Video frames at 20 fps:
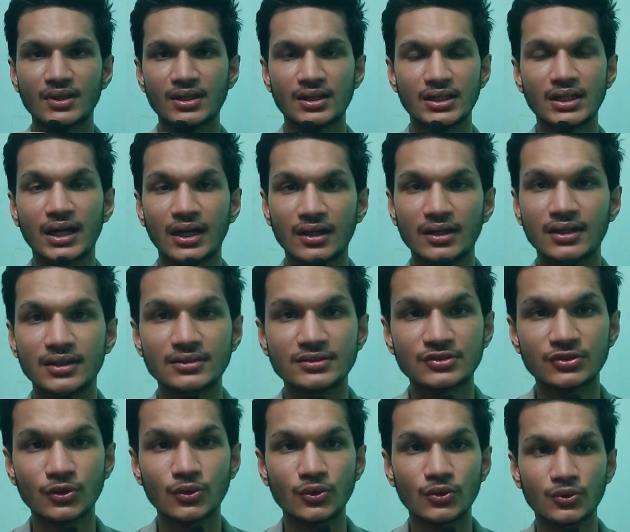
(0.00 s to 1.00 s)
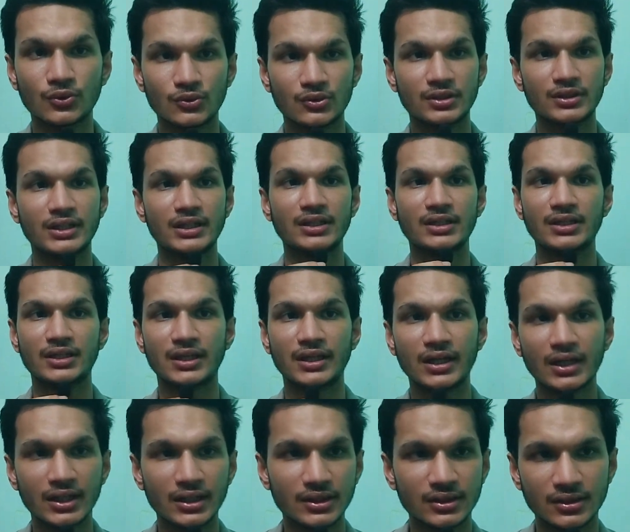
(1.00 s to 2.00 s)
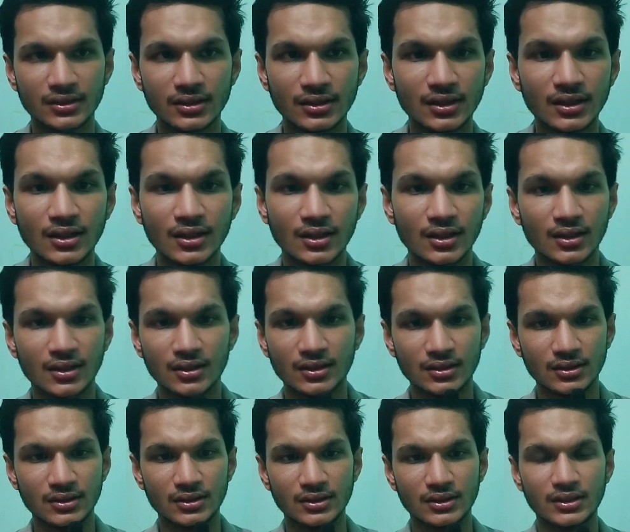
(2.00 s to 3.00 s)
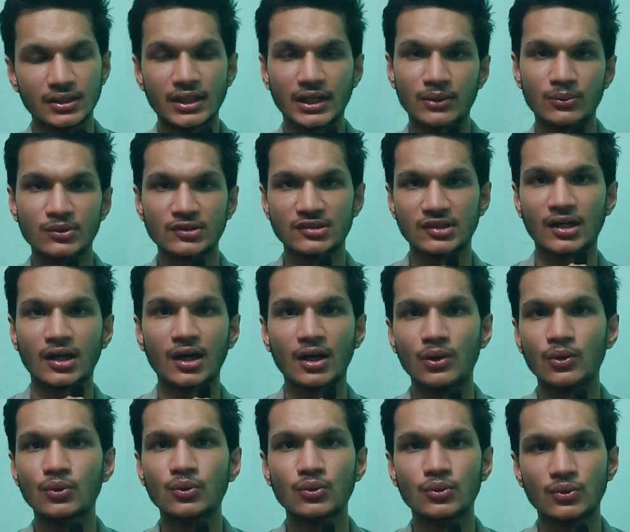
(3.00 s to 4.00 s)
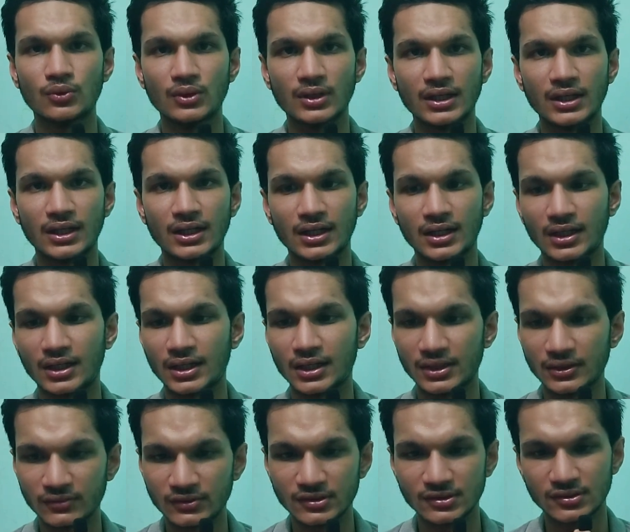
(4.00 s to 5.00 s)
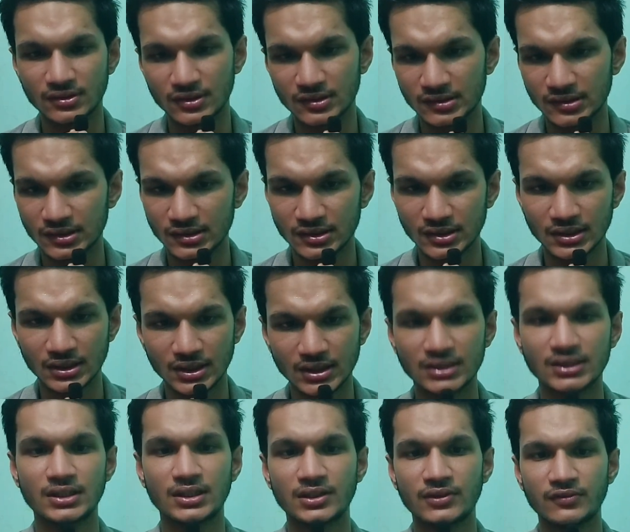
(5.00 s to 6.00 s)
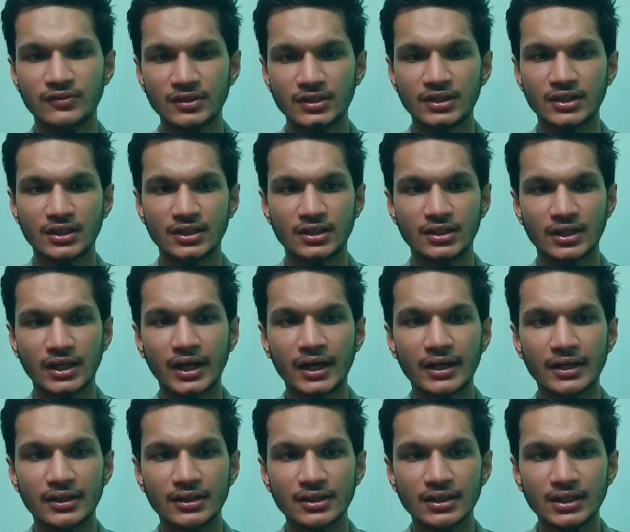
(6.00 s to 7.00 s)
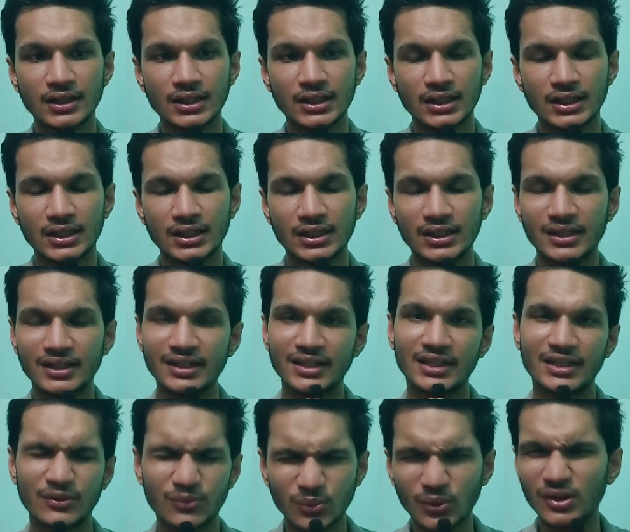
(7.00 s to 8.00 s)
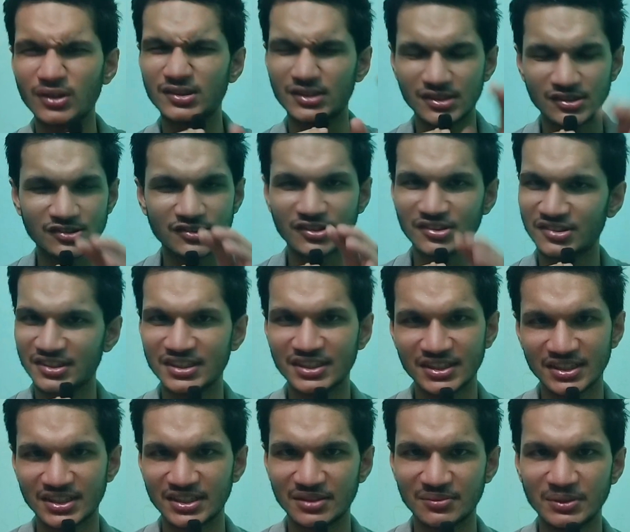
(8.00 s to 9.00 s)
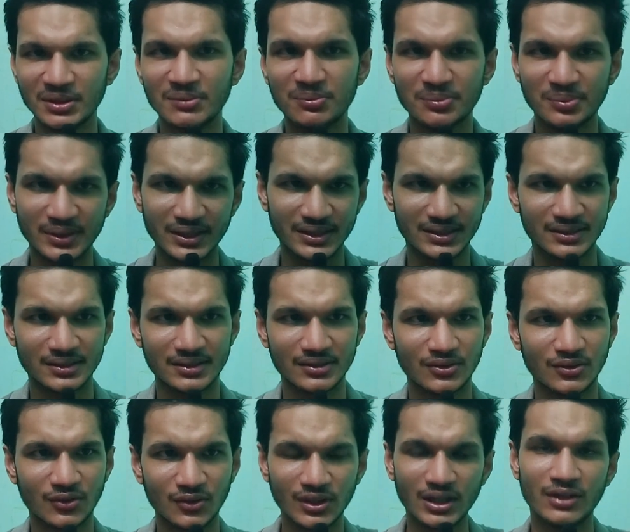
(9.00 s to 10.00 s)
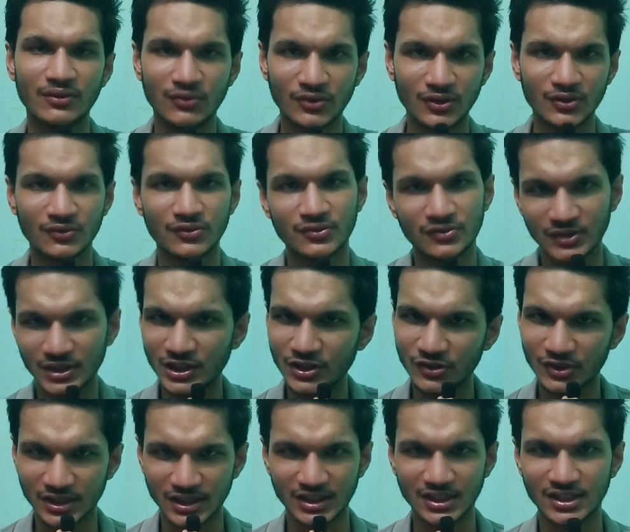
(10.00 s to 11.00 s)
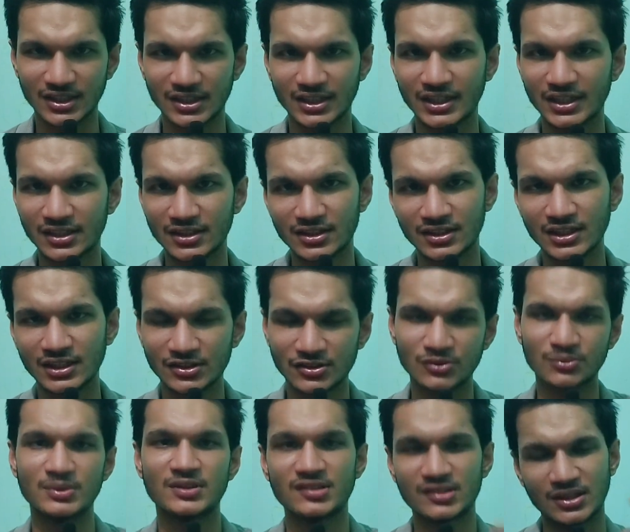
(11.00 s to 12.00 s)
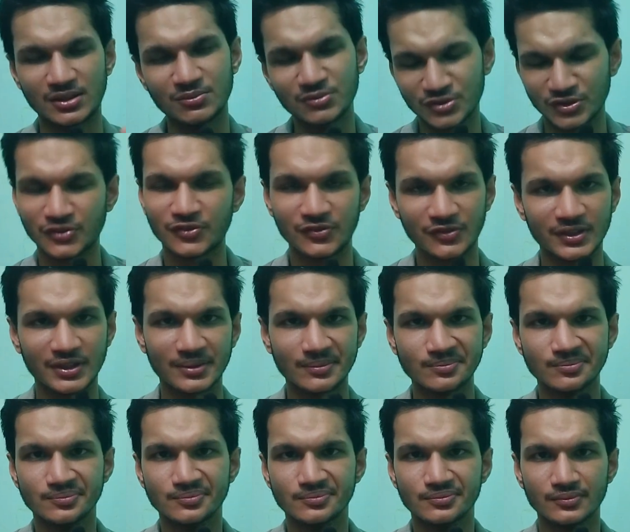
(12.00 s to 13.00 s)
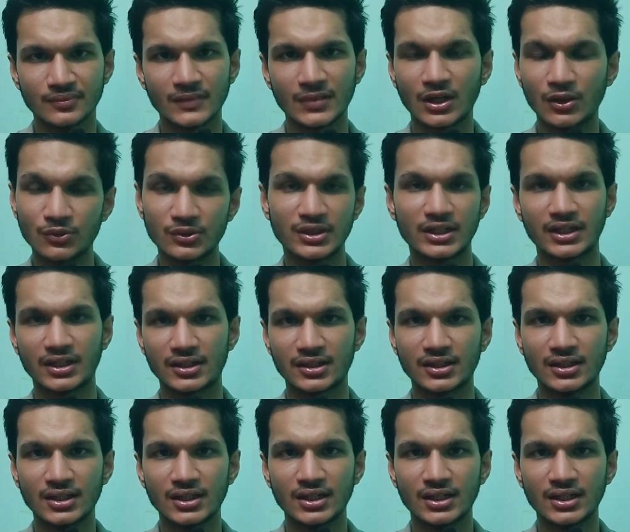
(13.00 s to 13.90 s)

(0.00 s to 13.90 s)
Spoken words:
Yeah, so then there, that was how I was researching each and every day, and it was exhausting a little bit, but all I want was video editing, right? There should be some software out there.